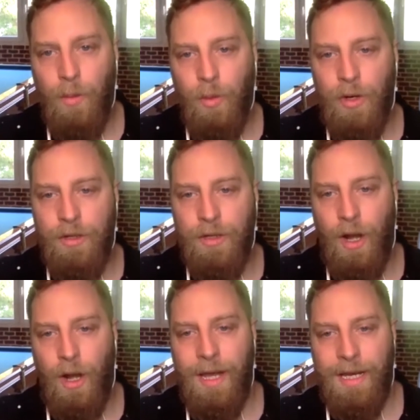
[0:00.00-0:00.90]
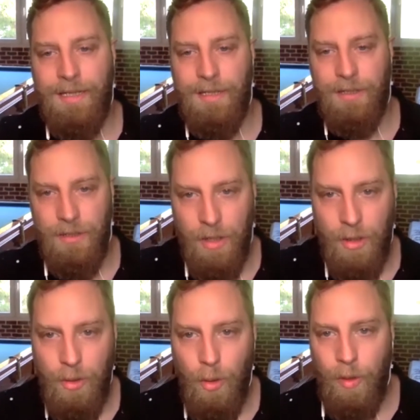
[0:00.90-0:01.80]
would like to
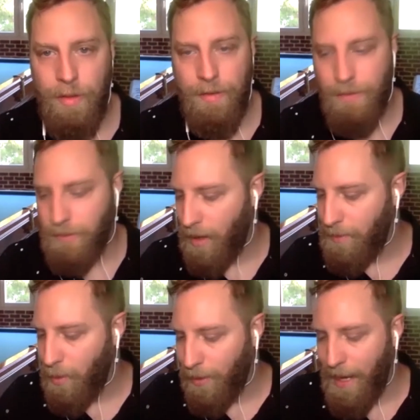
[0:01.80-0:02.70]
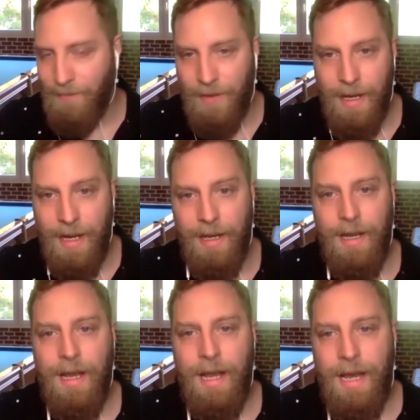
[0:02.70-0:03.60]
do with the time that we have here
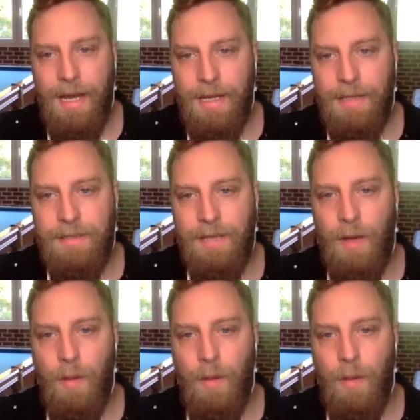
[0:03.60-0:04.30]
is